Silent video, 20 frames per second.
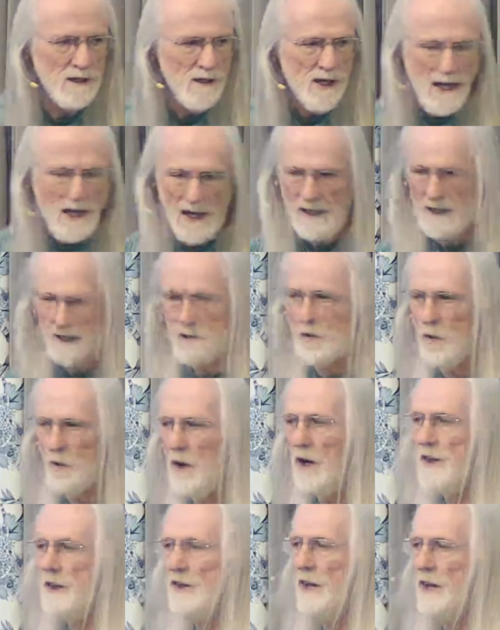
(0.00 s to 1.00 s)
And it's
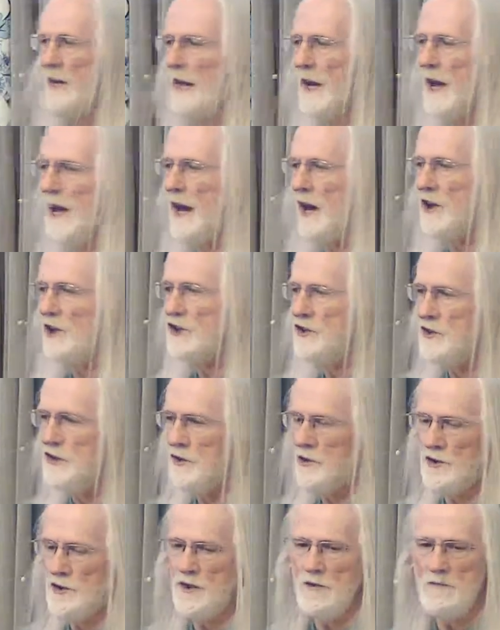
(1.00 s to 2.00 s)
one that allows
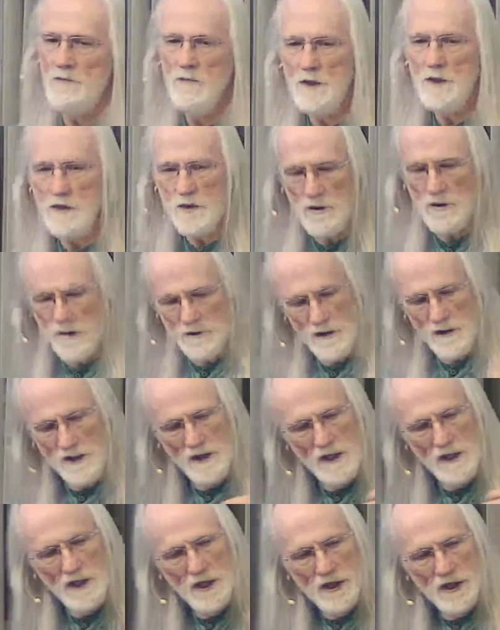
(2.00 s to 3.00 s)
you to move
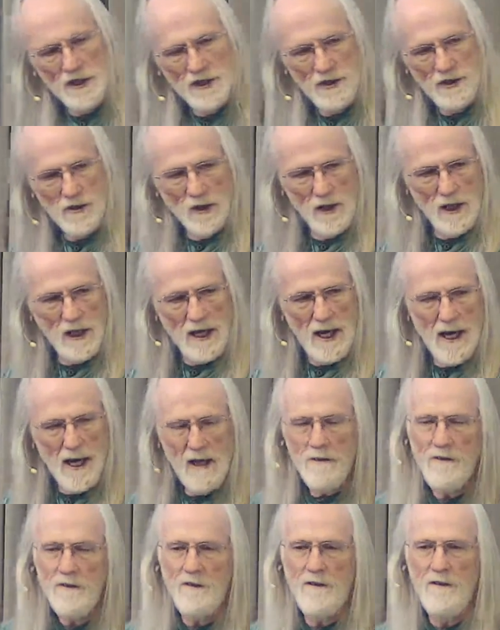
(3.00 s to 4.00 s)
to a life